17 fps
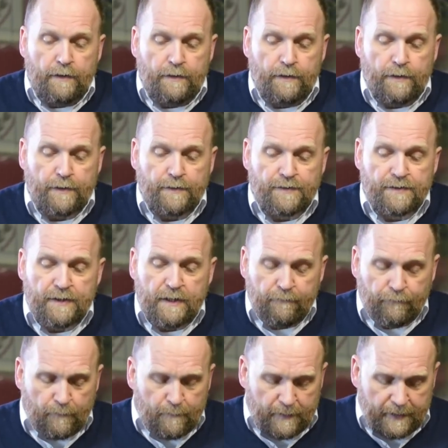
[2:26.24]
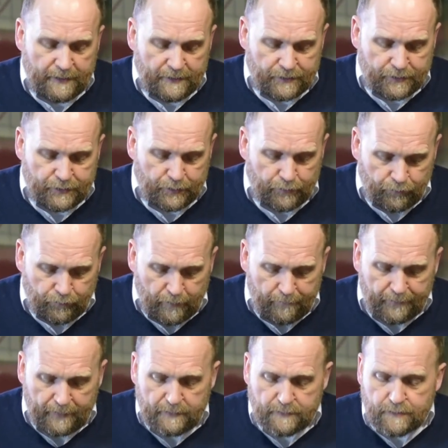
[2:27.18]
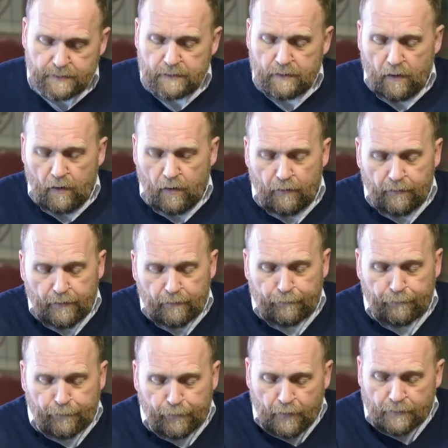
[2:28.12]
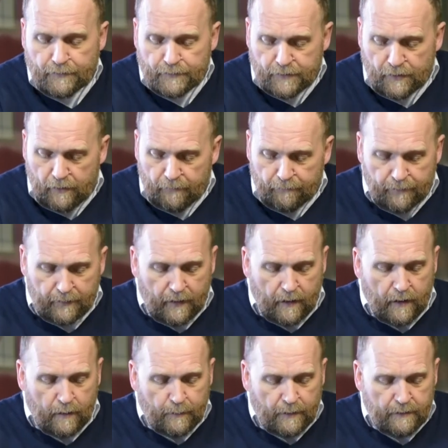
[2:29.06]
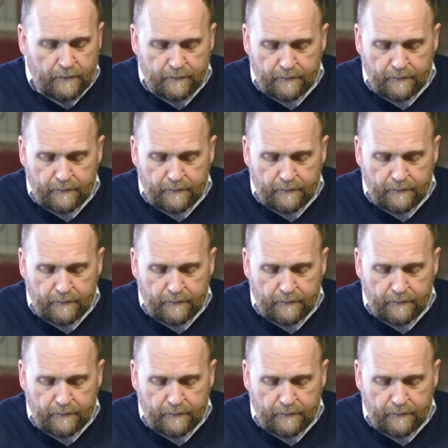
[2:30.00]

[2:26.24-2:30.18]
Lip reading: You can see from these 2 rivets on the front of the armour,